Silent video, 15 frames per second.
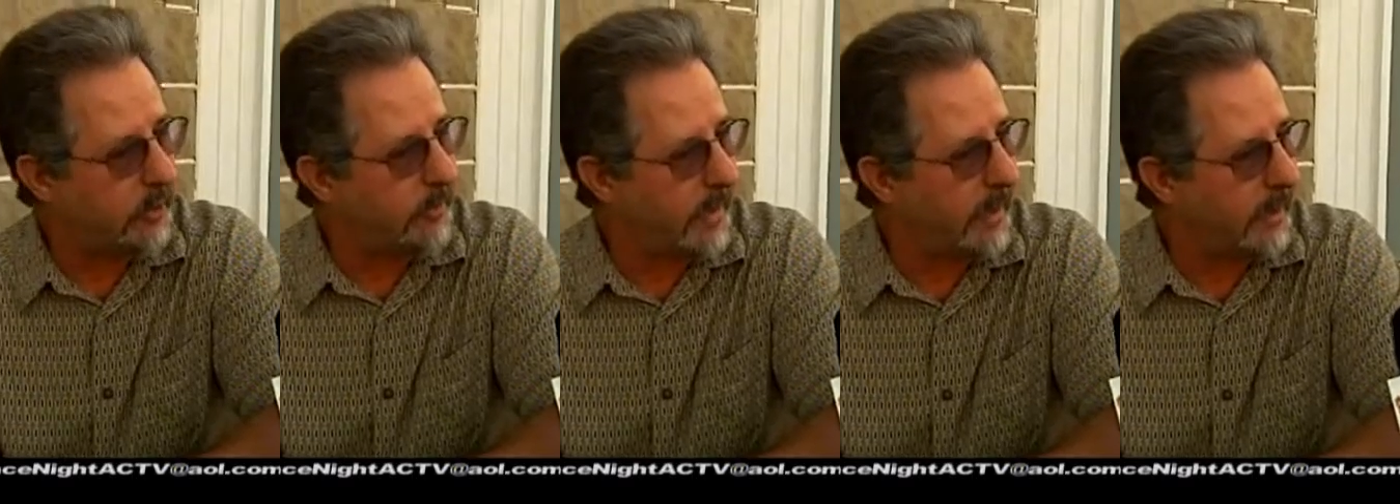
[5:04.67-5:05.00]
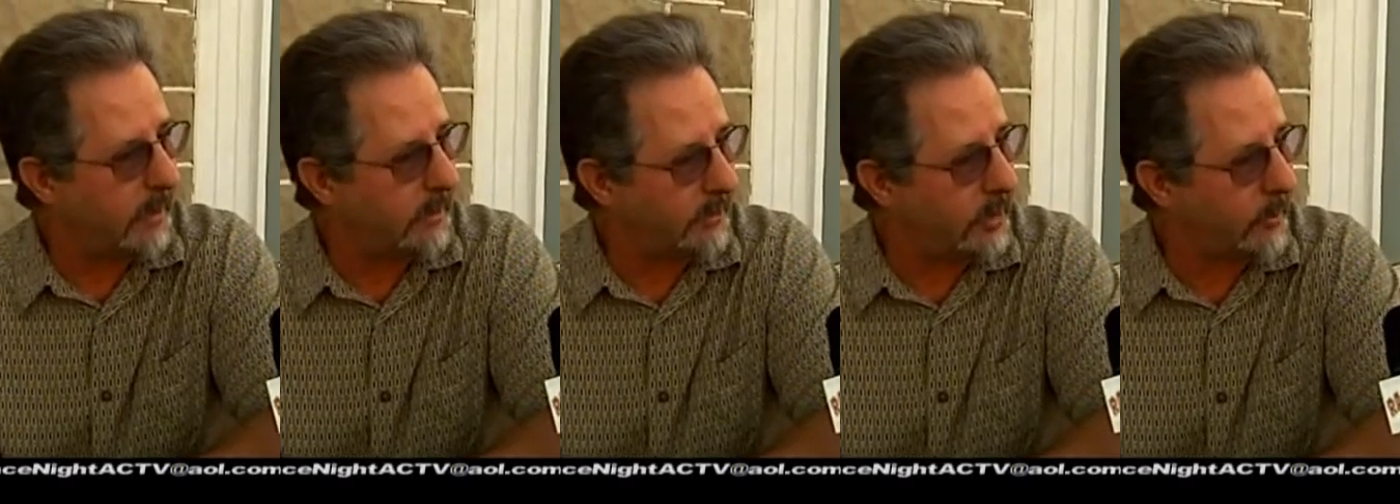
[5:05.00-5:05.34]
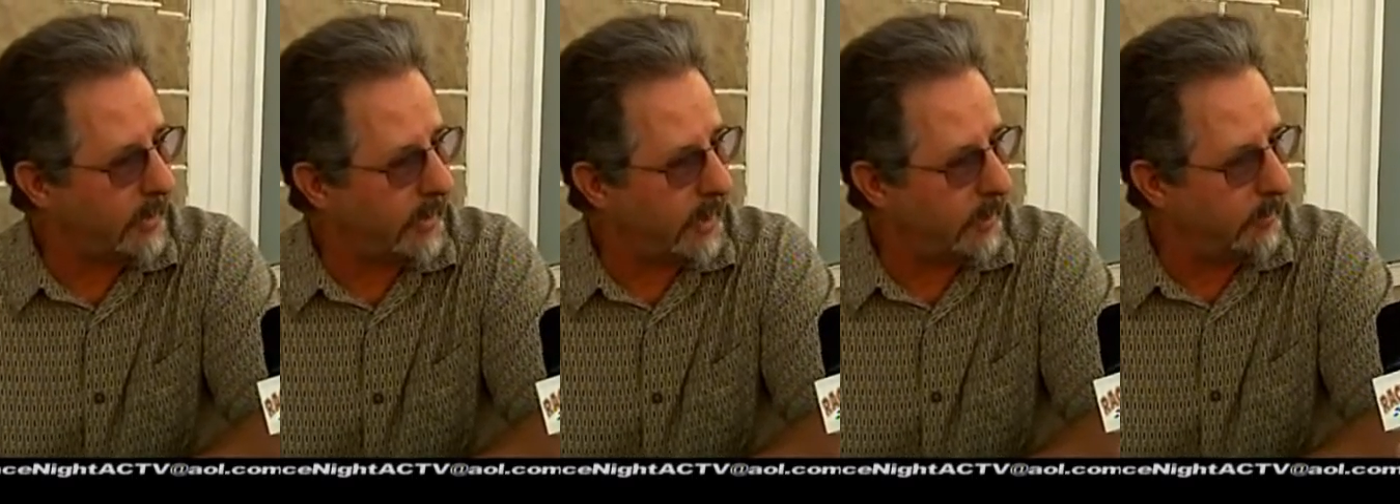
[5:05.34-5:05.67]
then we should make
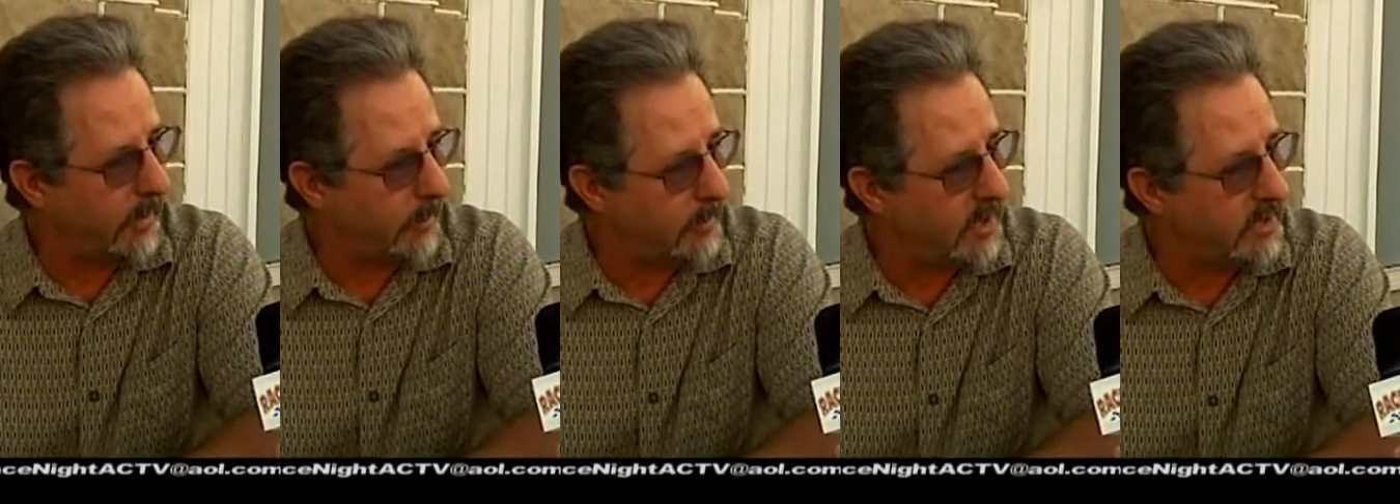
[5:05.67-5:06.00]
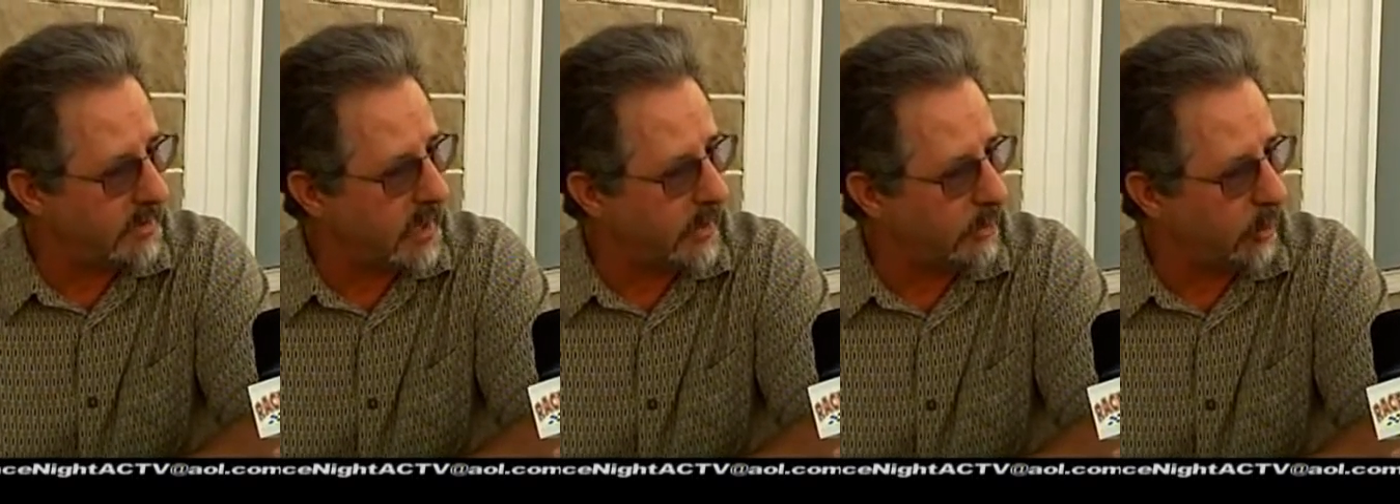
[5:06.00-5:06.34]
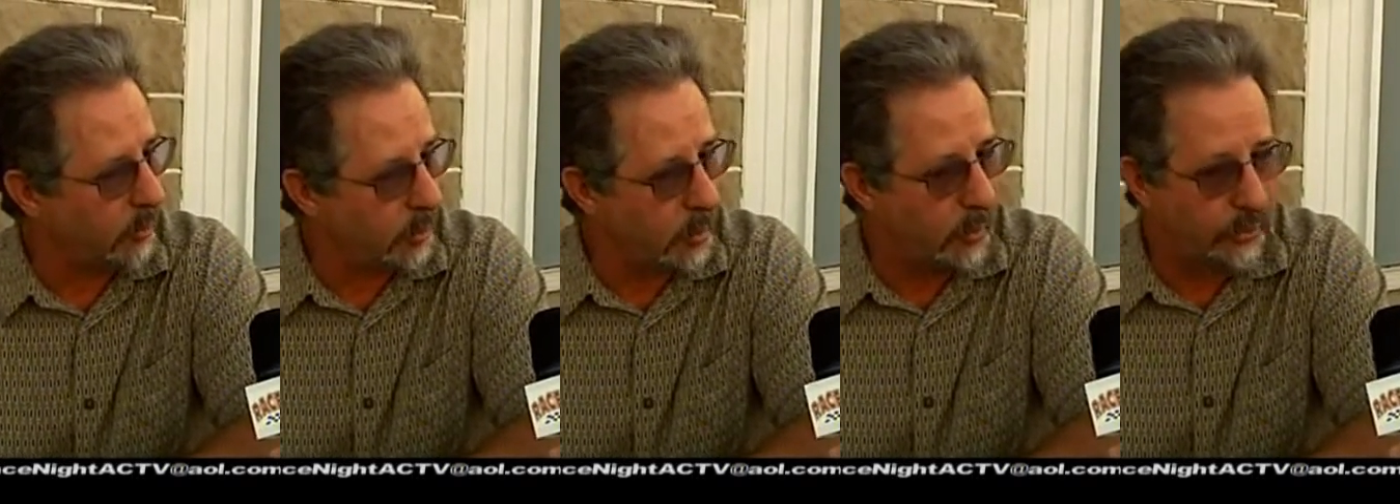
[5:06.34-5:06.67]
it something that
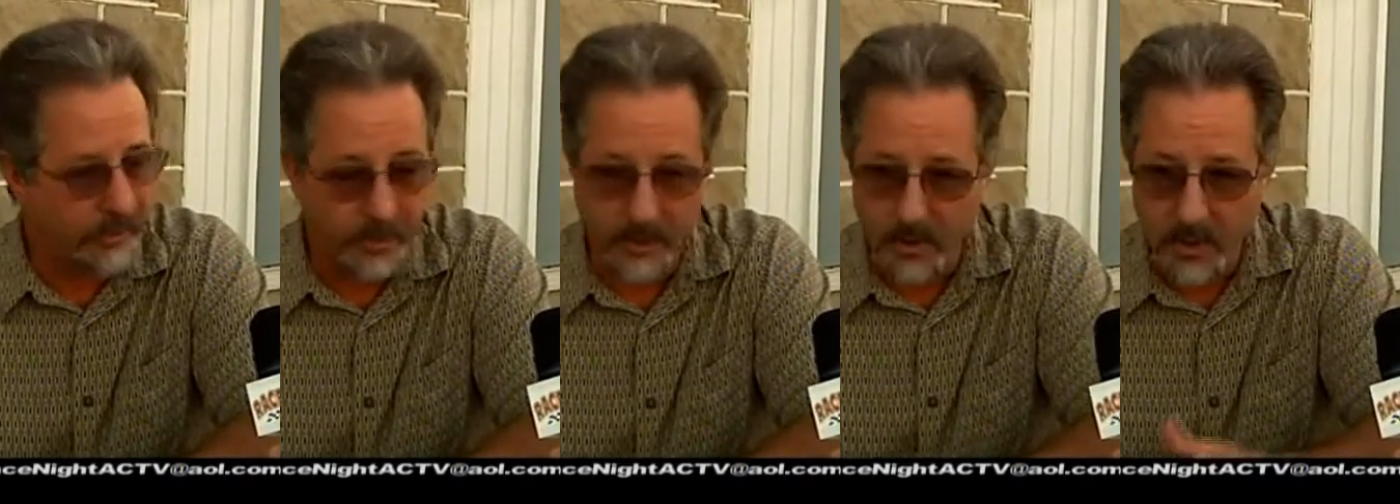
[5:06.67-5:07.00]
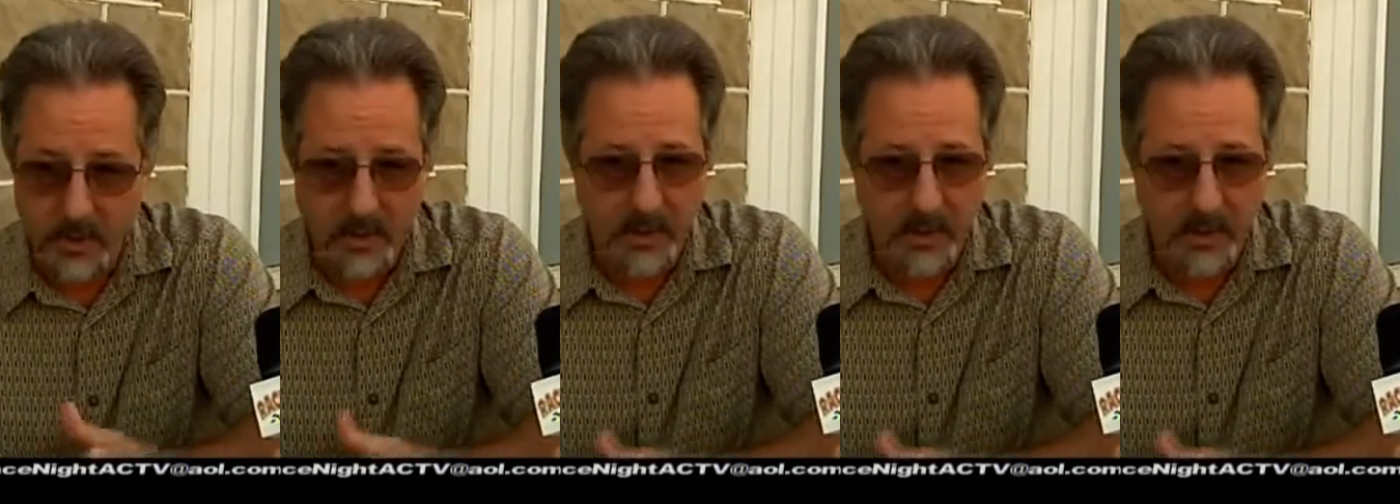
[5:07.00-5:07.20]
meets national rules.